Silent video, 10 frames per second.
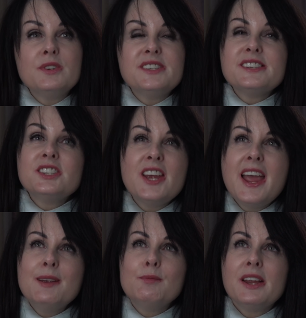which is a
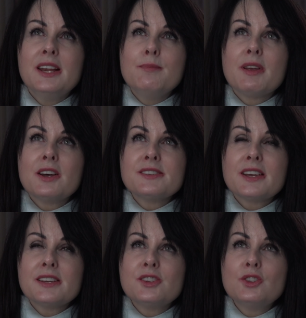shame really
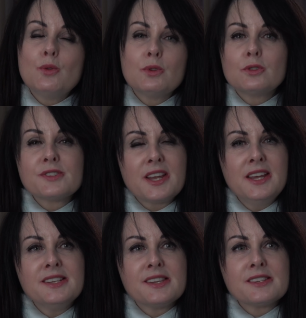because as you know with us
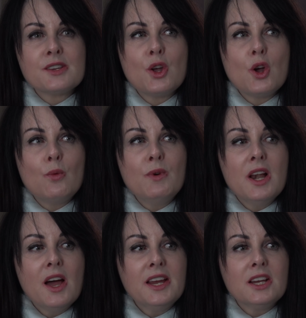Keyeses,
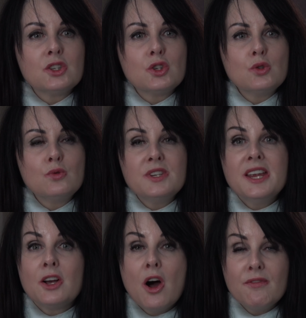we like to
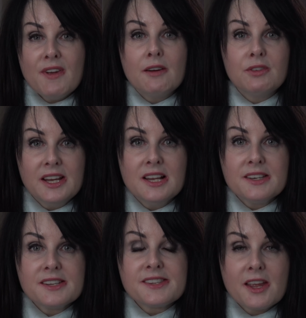take off every
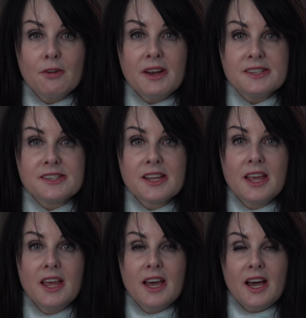illness there is
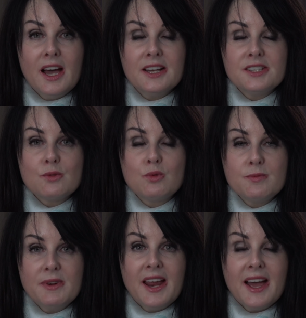and it
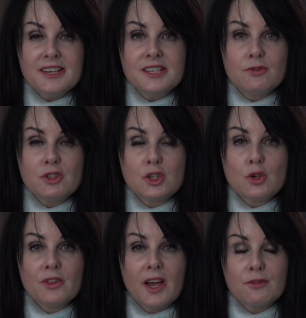would have been handy if she'd
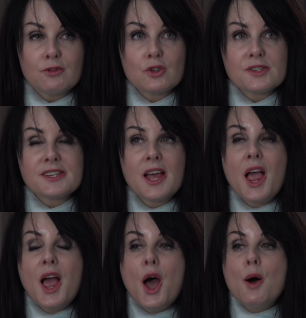done that for us.
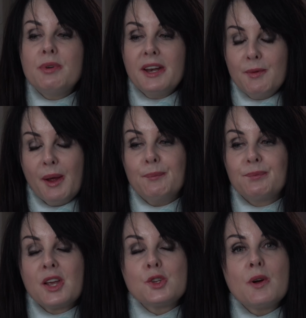But anyway,
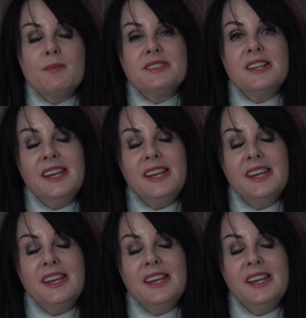so I was